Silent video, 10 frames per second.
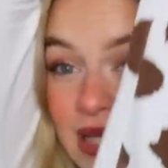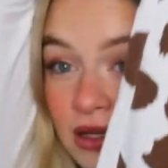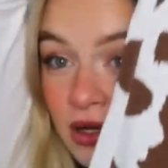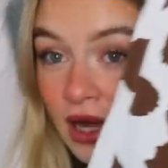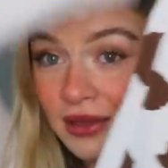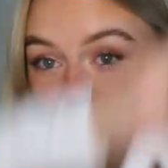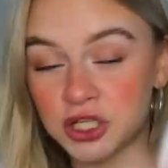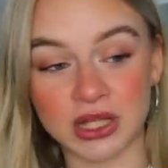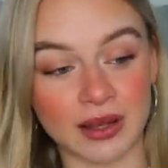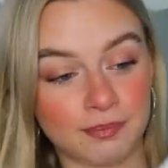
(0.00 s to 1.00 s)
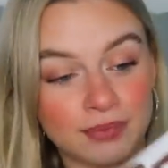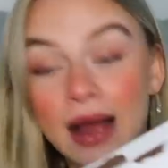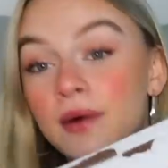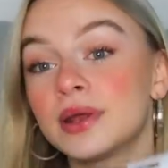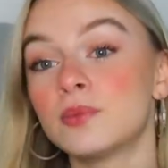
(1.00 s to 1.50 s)
they look like they're just like
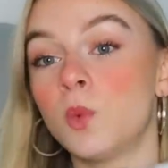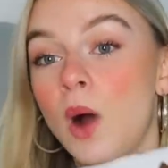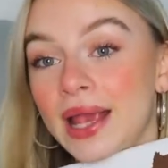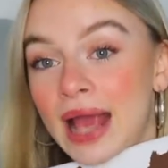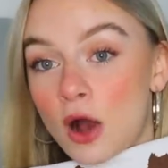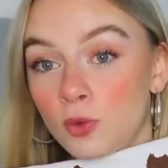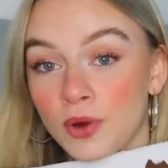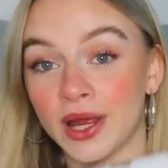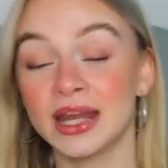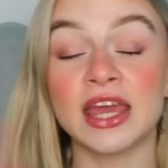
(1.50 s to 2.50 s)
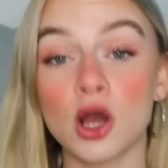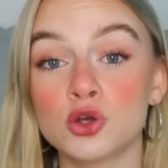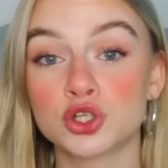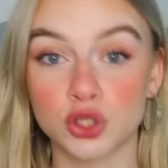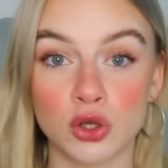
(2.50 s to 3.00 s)
brown and white cow print. They go
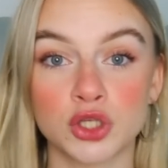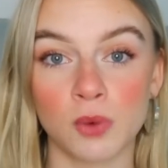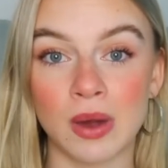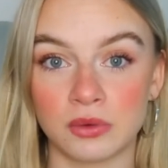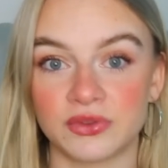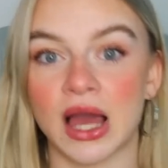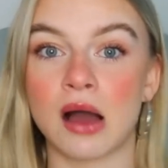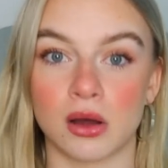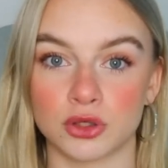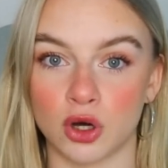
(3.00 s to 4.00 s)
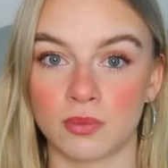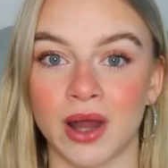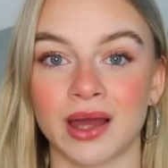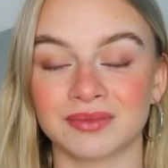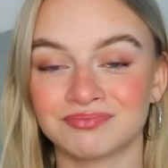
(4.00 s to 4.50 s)
so so well with the cowgirl top
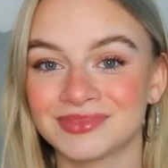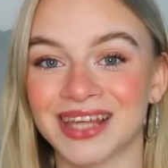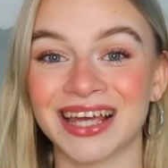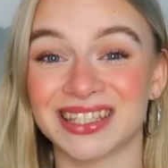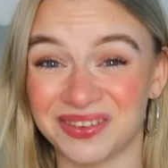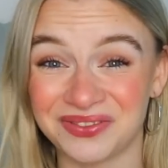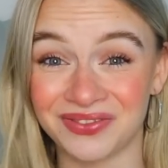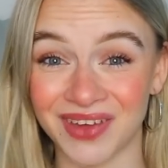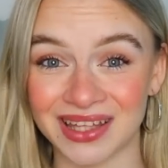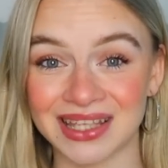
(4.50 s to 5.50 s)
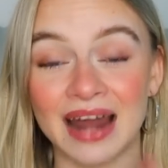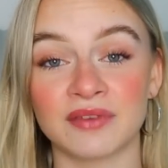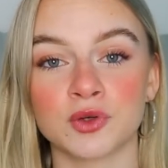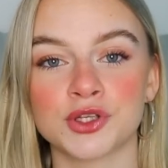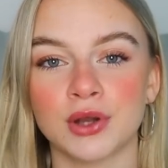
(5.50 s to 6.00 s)
like that is a fit and
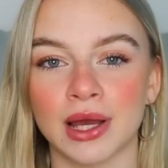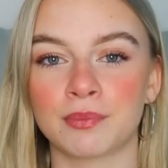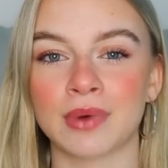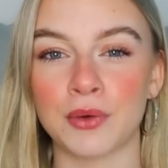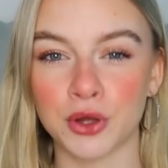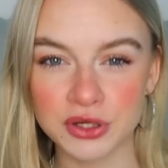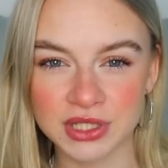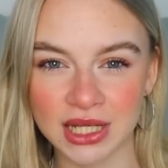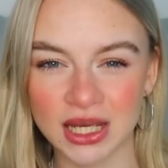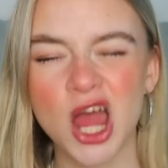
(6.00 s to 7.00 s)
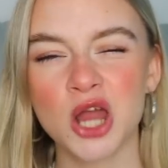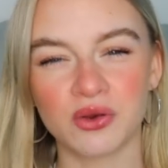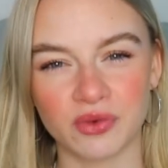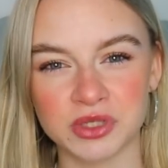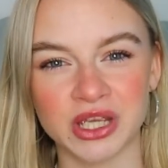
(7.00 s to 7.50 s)
I've also got like a brown hoodie
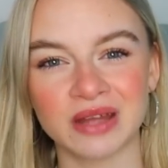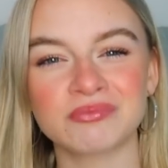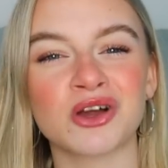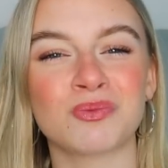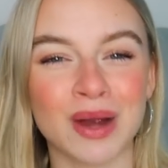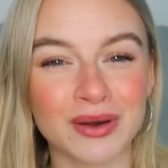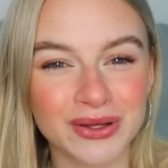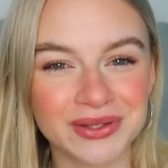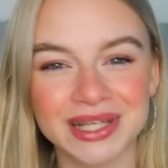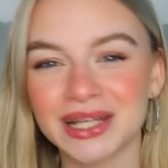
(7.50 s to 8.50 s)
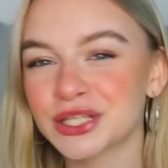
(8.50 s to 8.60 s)
not from Shein but I got brown hoodie it